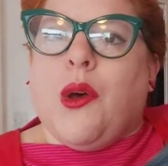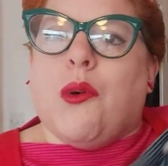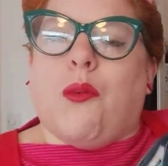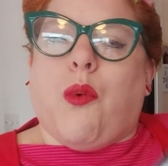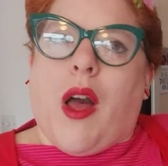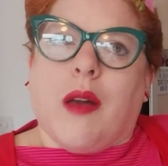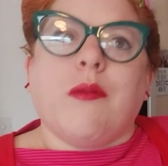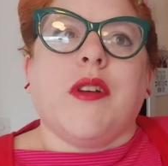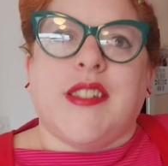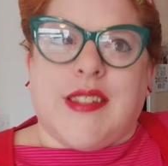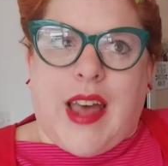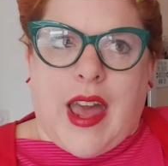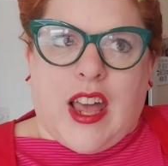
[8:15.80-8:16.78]
What I would
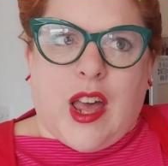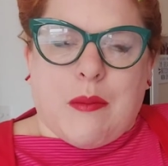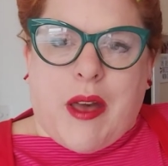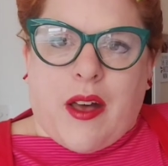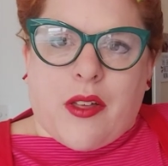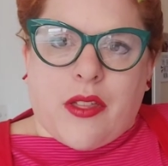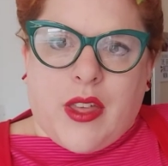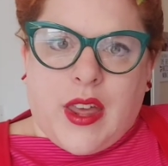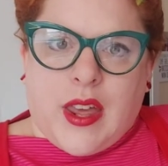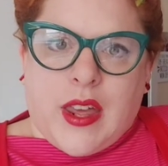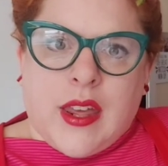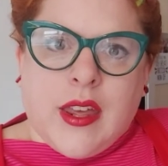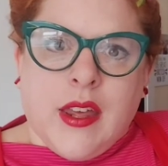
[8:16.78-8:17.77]
say about
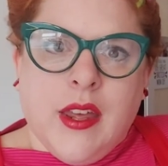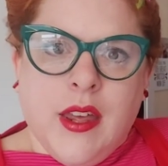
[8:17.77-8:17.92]
the